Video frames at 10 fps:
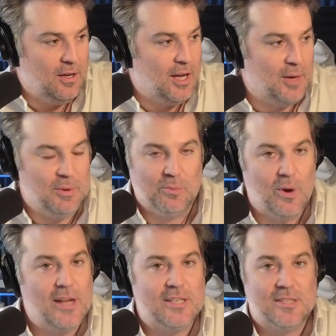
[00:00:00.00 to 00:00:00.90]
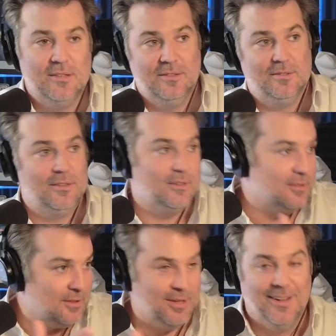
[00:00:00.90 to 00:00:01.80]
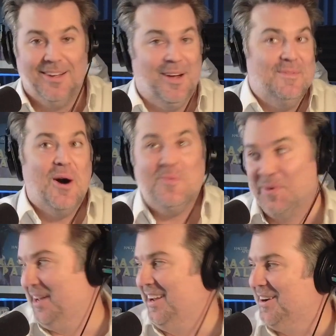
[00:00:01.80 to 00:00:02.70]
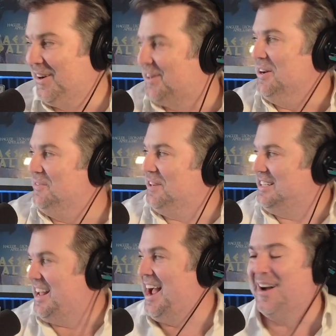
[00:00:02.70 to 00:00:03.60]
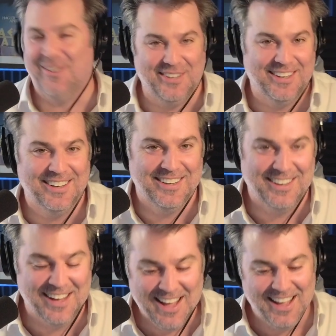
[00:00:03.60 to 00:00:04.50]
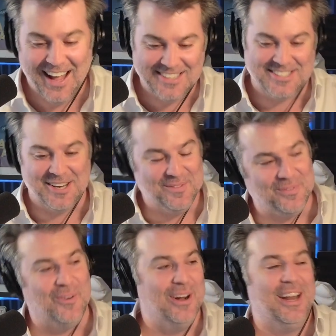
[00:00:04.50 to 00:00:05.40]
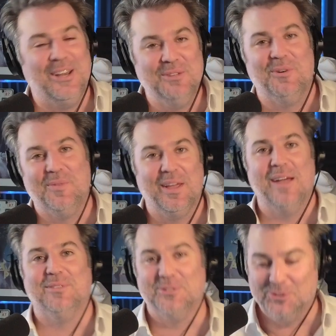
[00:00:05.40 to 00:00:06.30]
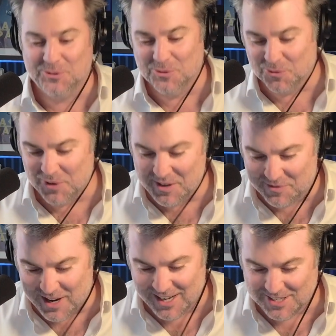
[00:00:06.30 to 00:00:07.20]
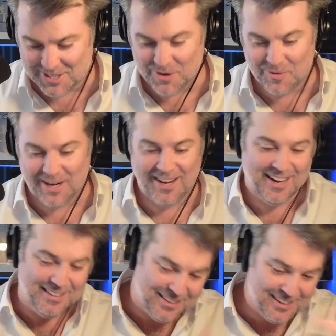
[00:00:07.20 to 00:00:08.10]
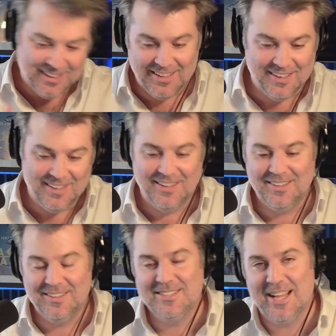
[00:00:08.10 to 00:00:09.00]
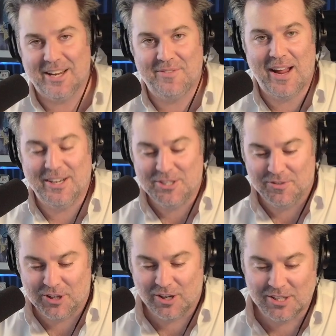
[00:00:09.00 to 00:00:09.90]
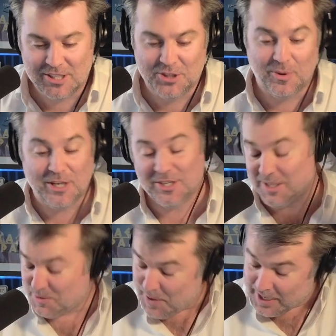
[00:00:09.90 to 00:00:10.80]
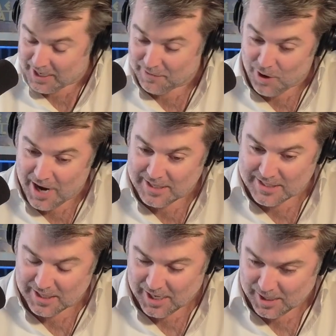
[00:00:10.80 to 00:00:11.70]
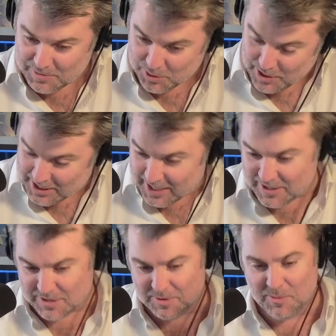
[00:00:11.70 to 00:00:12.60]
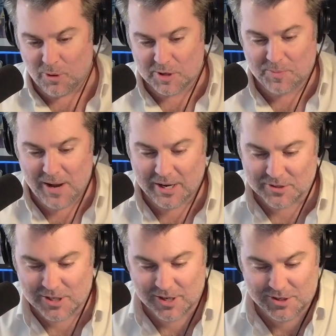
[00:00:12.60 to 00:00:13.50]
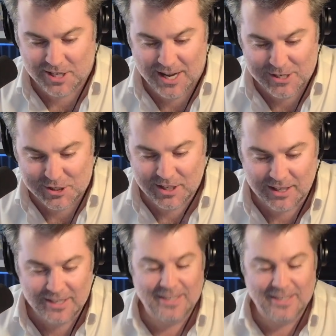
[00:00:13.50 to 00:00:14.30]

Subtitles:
rates, I'm hoping, are going to be down at some point and you will be able to refi. So why not take advantage of the current situation? And speaking of rates, so once again, this is from the Mortgage Bankers Association.